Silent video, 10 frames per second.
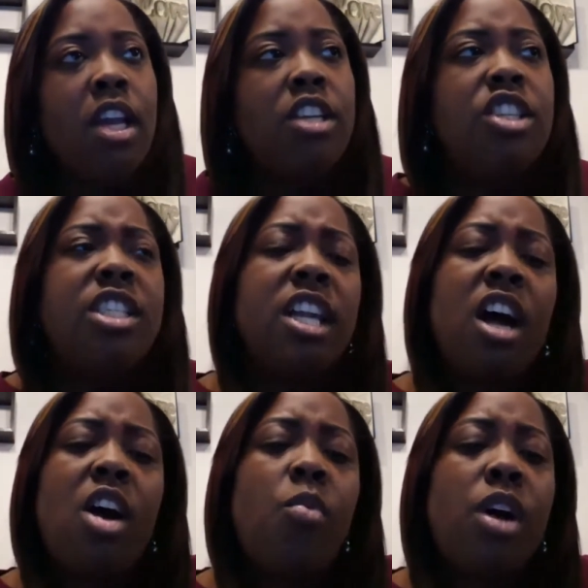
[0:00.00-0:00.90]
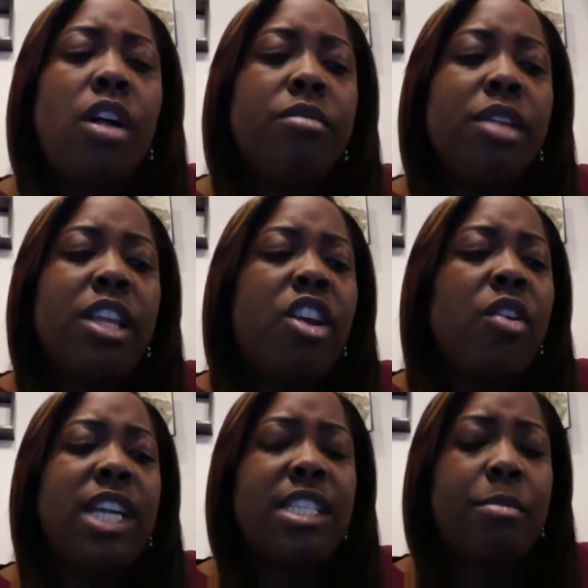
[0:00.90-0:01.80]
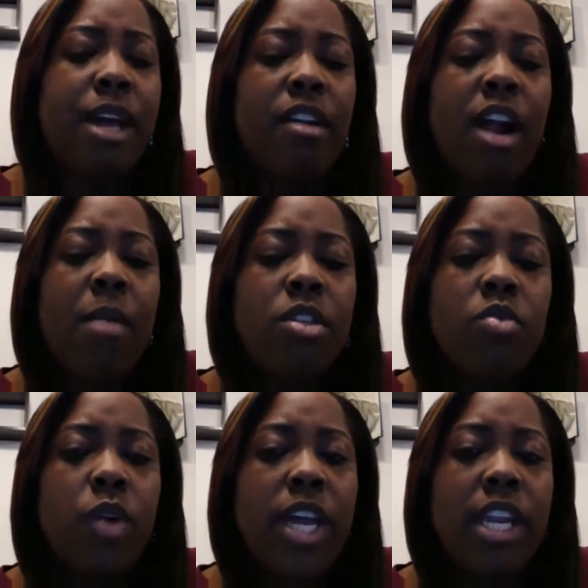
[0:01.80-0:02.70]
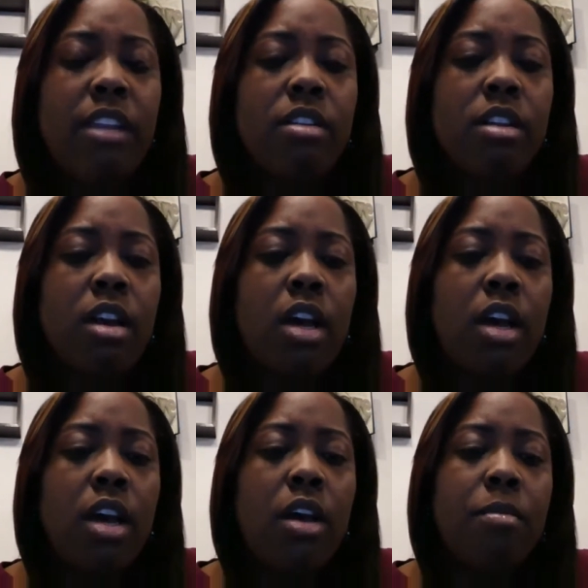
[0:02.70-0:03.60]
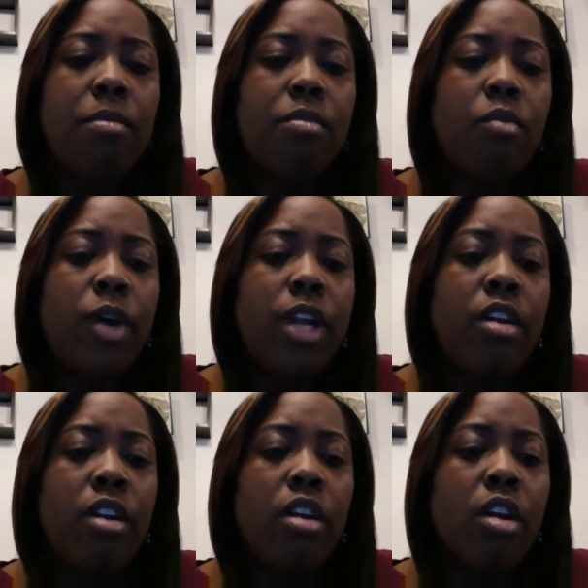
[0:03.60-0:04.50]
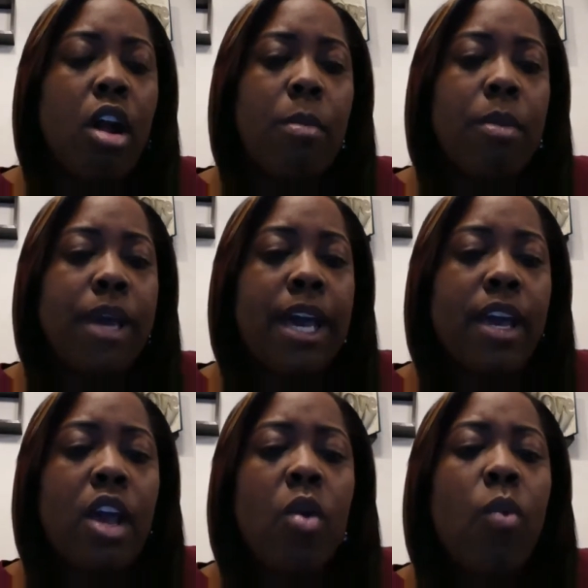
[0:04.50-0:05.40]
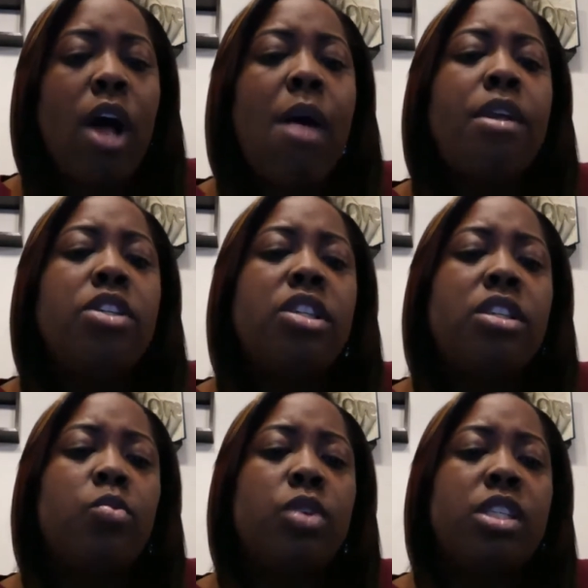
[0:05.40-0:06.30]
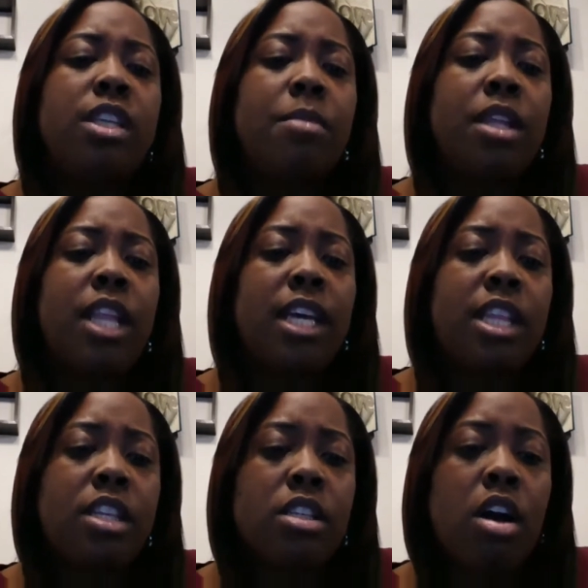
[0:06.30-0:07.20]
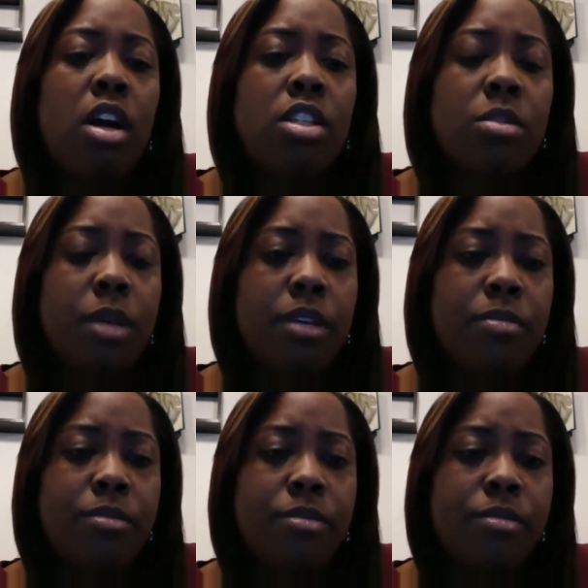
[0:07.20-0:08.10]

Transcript: She said, oh, well, you know, it doesn't matter. I'm just waiting on her to call me back. Well, how much would something like this cost me?